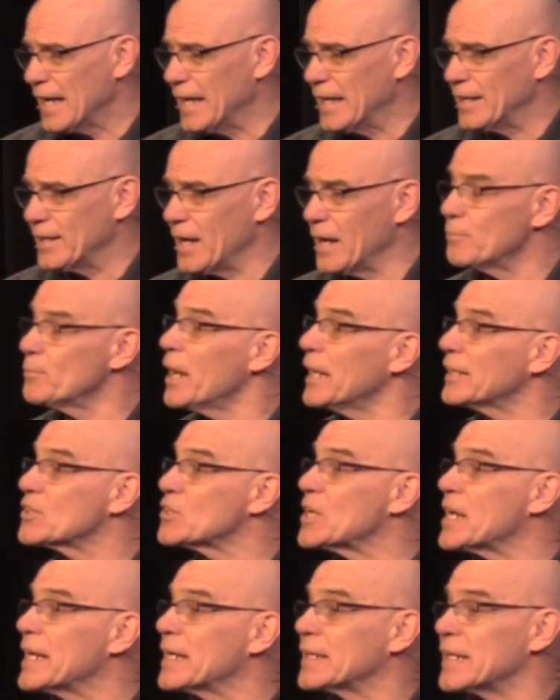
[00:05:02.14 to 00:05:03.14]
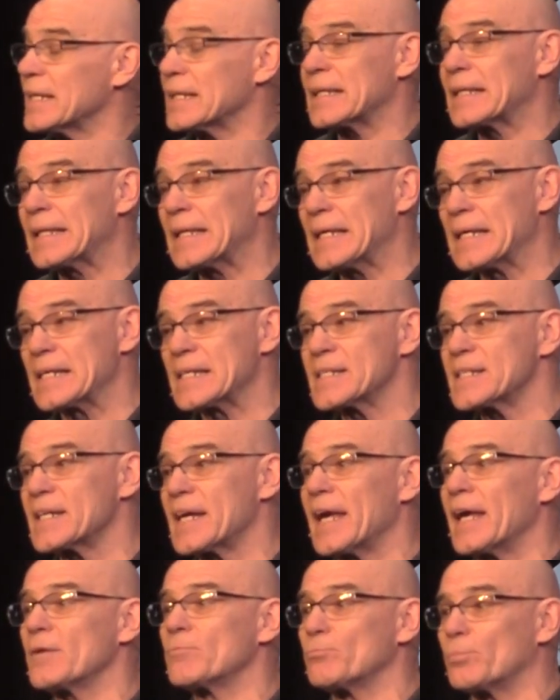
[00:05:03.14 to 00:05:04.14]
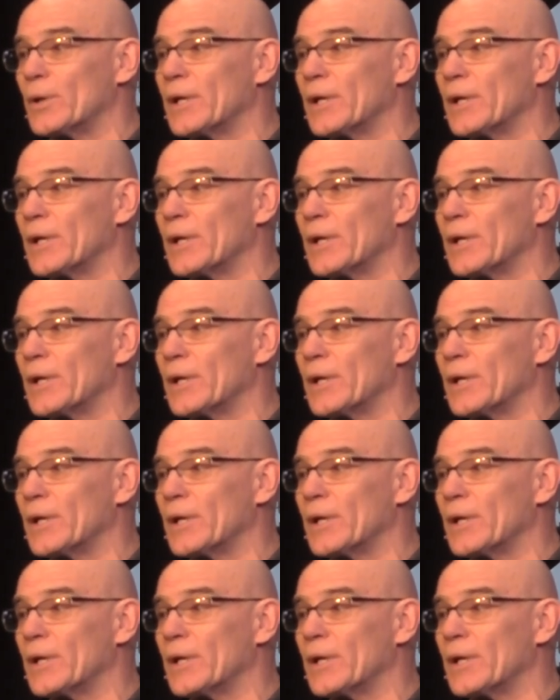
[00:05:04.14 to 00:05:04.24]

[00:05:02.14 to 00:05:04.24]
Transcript: and I'm not saying that things can't